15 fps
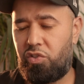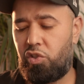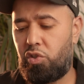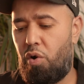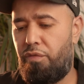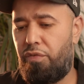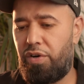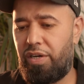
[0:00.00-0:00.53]

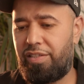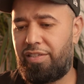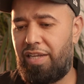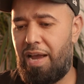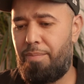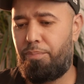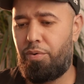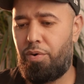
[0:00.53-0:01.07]
So for an
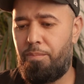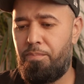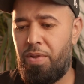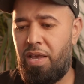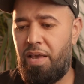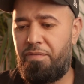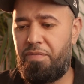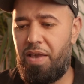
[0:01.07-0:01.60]
example,
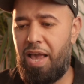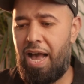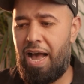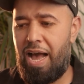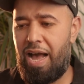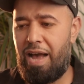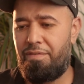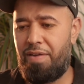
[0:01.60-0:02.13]
if you
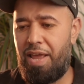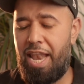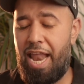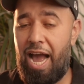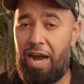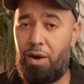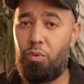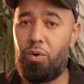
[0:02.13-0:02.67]
have an
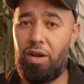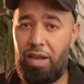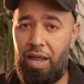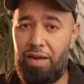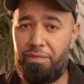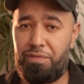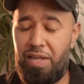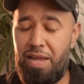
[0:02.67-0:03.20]
hour
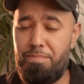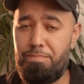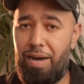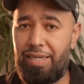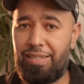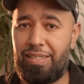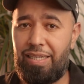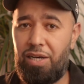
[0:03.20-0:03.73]
left, it
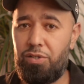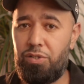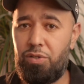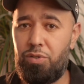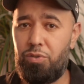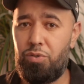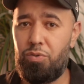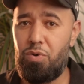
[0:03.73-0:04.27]
might tell
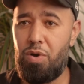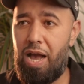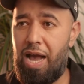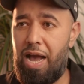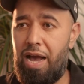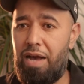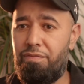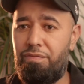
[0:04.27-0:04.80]
you you
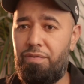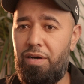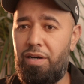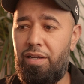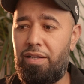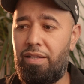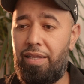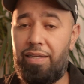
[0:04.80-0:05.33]
have
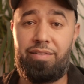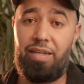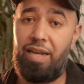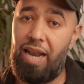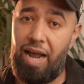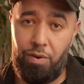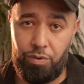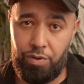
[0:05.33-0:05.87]
less than
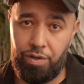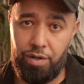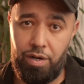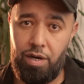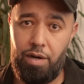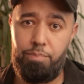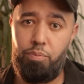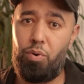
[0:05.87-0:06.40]
an hour,
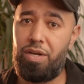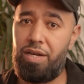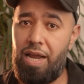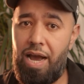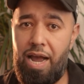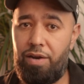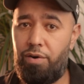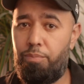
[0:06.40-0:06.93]

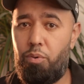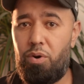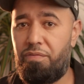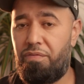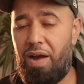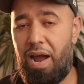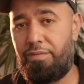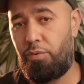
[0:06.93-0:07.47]
0.9 or
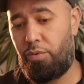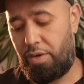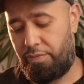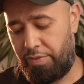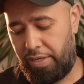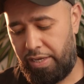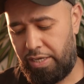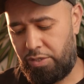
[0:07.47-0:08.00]
0.5 or
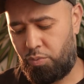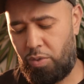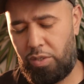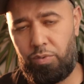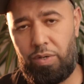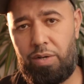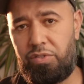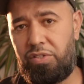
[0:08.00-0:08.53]
whatever the case
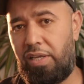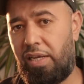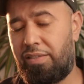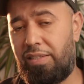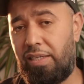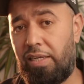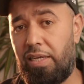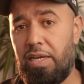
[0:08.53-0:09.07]
was when I was
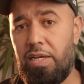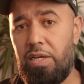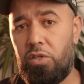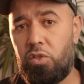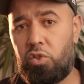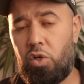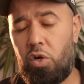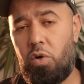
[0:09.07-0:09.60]
testing.
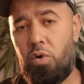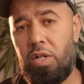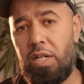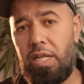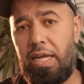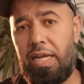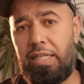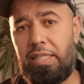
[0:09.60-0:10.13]
So
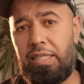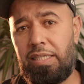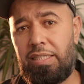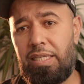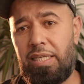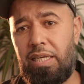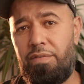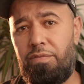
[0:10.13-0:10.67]
it
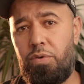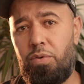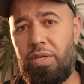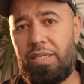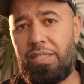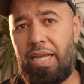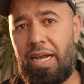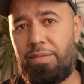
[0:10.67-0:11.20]
doesn't give you
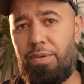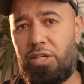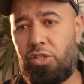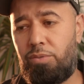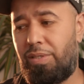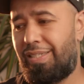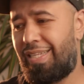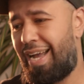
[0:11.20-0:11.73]
exact
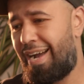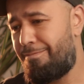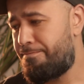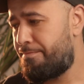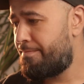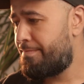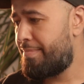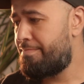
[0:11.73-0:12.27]
measurements. Now,
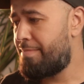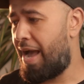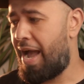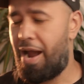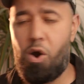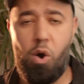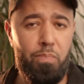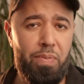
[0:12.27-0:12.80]

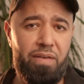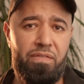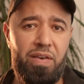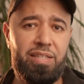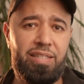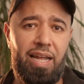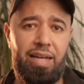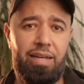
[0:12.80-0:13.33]
I hope they
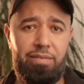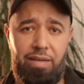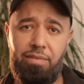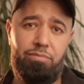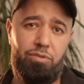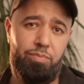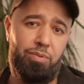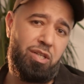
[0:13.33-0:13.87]
fix that
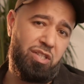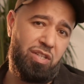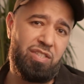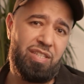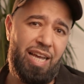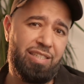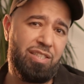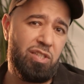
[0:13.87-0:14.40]
because
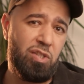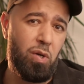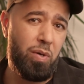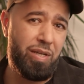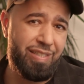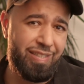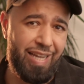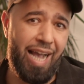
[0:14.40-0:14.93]
it's nice to know
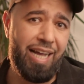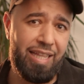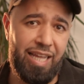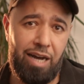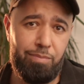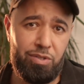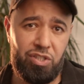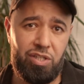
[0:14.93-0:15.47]
exactly
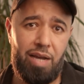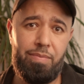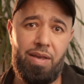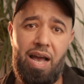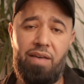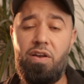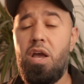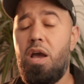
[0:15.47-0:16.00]
how much time you
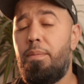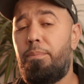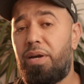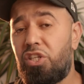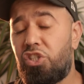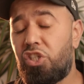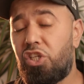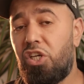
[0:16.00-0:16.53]
have,
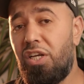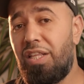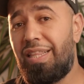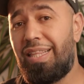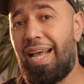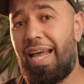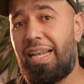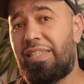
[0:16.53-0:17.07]
but it's
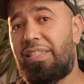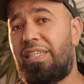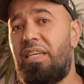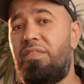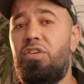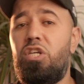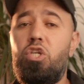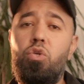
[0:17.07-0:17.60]
good that it's
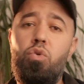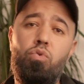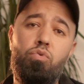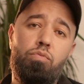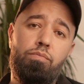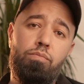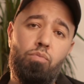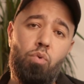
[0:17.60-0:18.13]
giving
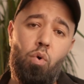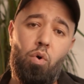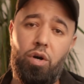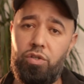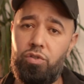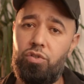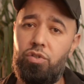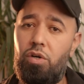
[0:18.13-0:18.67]
you
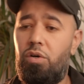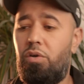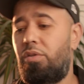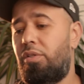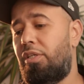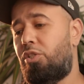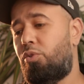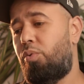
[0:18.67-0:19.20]
more.
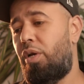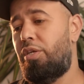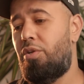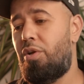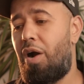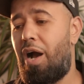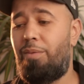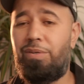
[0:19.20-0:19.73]
So this way you
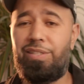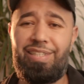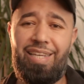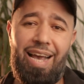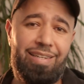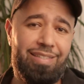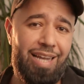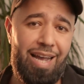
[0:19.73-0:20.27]
know how much
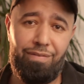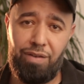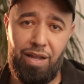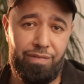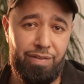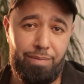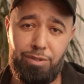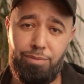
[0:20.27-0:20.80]
gas you have
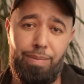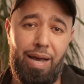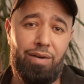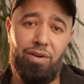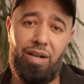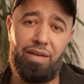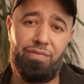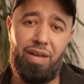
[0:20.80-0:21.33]
left, how much
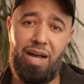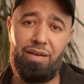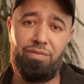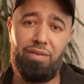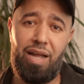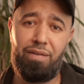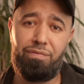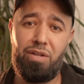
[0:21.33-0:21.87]
battery life you
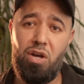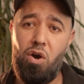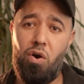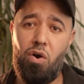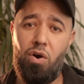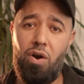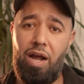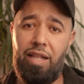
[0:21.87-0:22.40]
have left,
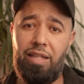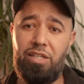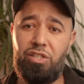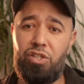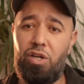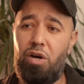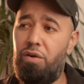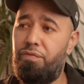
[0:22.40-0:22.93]
or at
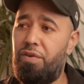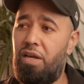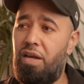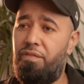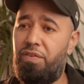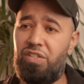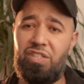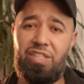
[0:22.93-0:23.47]
least you know
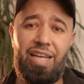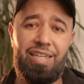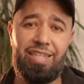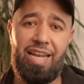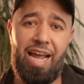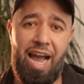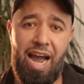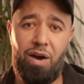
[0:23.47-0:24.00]
if it says
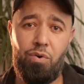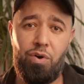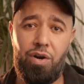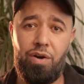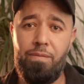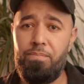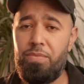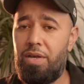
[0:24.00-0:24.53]
an
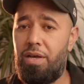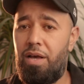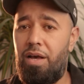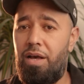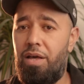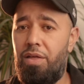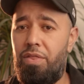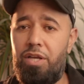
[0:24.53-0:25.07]
hour,
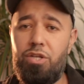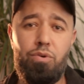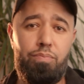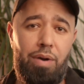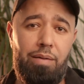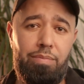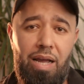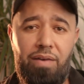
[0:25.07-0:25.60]
then you
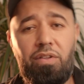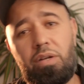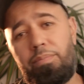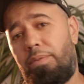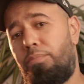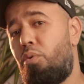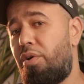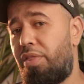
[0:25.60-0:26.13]
probably have a
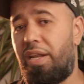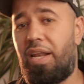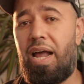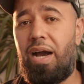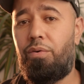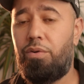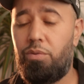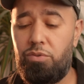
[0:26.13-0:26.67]
little bit more than an
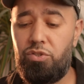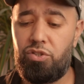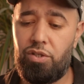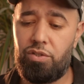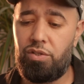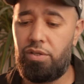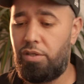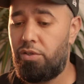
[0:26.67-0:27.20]
hour, which is
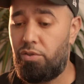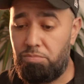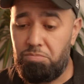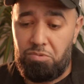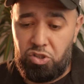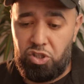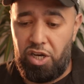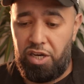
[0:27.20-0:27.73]
good.
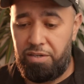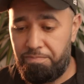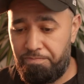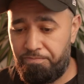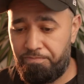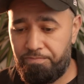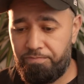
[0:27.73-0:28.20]
It's good.